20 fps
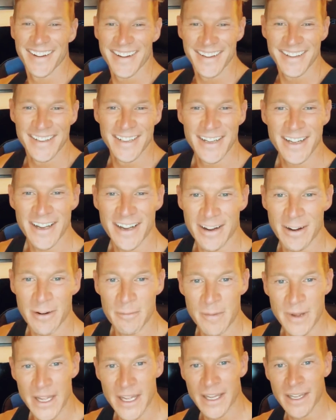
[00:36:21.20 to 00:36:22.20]
Oh,
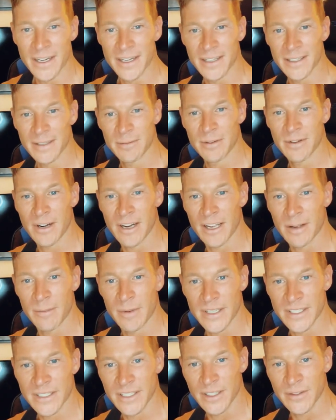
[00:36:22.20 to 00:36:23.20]
man. I'm cracking
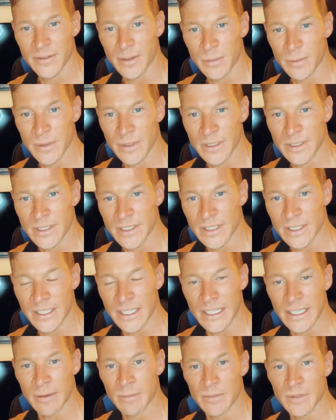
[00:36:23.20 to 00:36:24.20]
myself up. It's late.
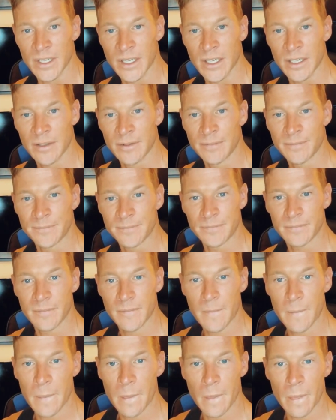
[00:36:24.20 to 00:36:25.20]
I'm tired.
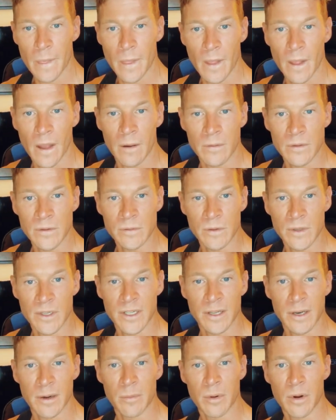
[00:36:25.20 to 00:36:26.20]
I was working on a
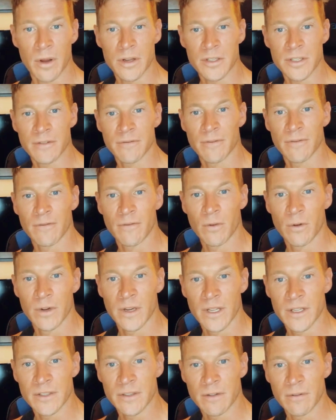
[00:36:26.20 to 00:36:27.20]
project for four days
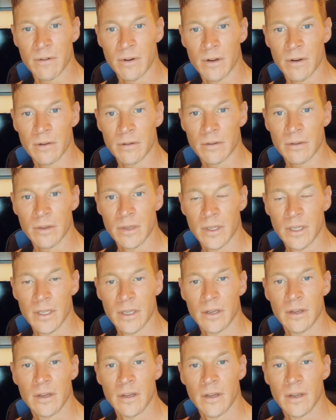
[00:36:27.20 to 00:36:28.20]
in a row,
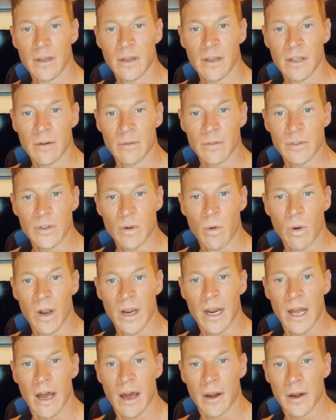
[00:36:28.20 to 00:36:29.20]
and it was quite
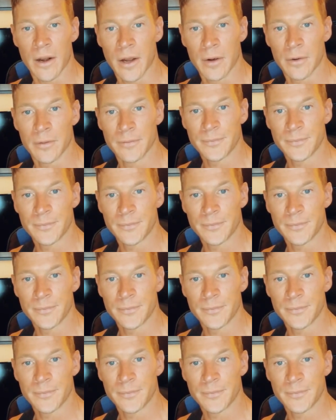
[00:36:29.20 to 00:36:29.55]
hot out.